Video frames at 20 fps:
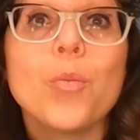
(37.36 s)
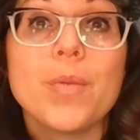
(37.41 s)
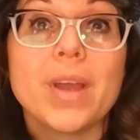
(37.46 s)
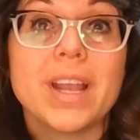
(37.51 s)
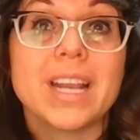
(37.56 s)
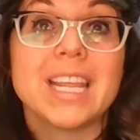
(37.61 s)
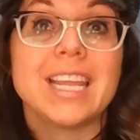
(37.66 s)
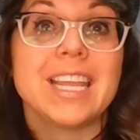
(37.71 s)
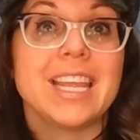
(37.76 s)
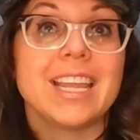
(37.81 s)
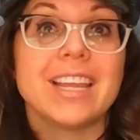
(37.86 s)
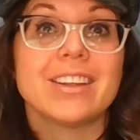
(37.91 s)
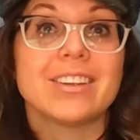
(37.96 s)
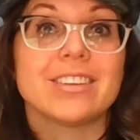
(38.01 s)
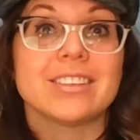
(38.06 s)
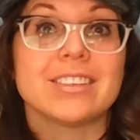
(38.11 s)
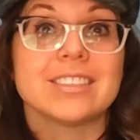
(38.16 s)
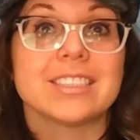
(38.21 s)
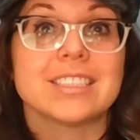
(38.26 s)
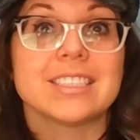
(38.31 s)
many
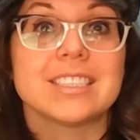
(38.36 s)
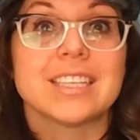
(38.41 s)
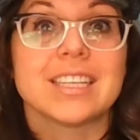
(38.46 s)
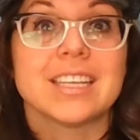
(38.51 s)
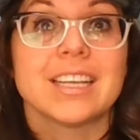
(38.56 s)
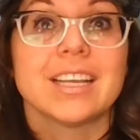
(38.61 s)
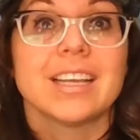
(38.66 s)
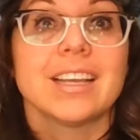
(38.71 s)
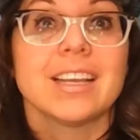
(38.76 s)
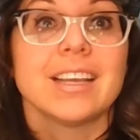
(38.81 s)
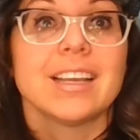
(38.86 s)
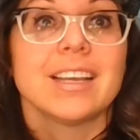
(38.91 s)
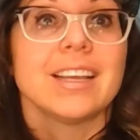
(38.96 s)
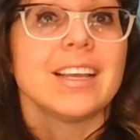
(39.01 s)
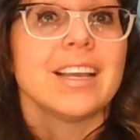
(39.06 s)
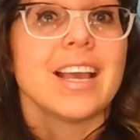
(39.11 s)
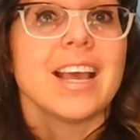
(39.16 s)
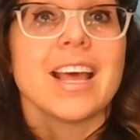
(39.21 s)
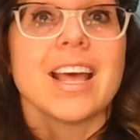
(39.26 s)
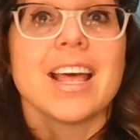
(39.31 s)
years
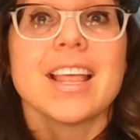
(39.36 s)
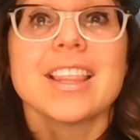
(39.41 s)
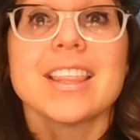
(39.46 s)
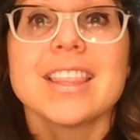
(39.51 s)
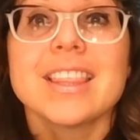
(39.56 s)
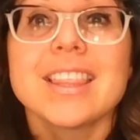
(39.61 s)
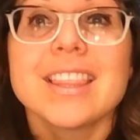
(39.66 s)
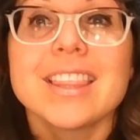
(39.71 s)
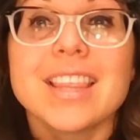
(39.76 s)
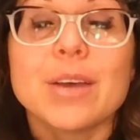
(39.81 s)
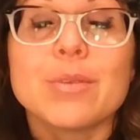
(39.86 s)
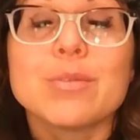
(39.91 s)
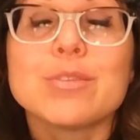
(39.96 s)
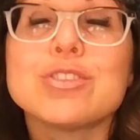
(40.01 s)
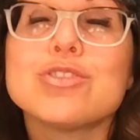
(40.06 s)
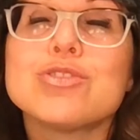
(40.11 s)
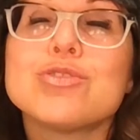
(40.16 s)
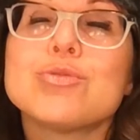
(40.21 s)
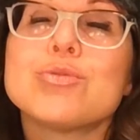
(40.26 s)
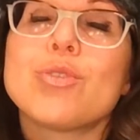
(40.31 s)
that
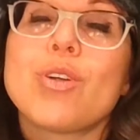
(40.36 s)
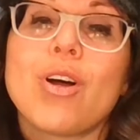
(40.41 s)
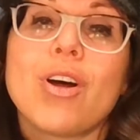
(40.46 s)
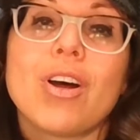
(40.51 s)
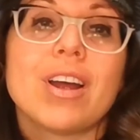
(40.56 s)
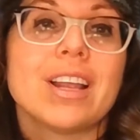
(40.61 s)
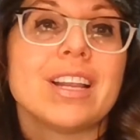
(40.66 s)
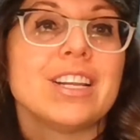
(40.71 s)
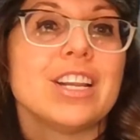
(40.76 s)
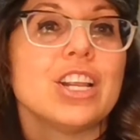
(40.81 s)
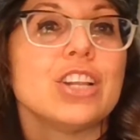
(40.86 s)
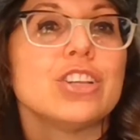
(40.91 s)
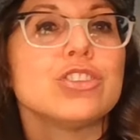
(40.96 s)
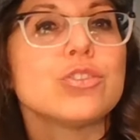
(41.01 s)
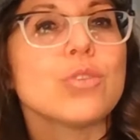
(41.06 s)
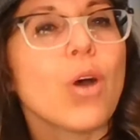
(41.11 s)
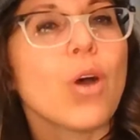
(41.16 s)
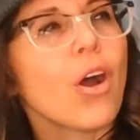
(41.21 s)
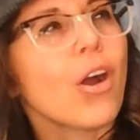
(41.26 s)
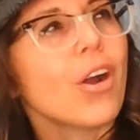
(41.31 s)
was drawn
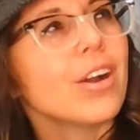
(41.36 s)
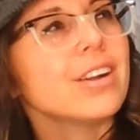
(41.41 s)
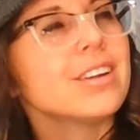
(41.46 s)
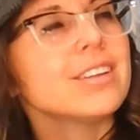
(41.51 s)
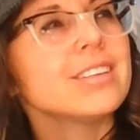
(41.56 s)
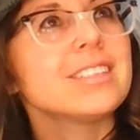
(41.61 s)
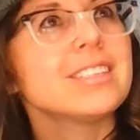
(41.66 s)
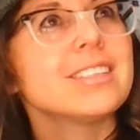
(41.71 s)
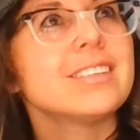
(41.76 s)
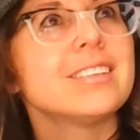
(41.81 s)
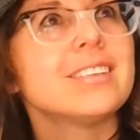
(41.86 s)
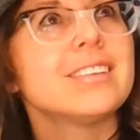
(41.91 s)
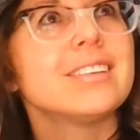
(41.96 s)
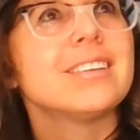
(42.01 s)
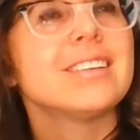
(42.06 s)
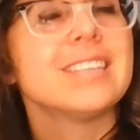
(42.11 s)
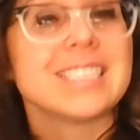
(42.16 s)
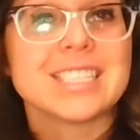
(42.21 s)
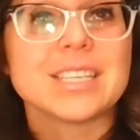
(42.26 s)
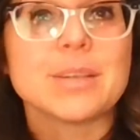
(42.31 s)
to art,
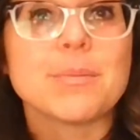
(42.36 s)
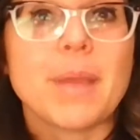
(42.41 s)
to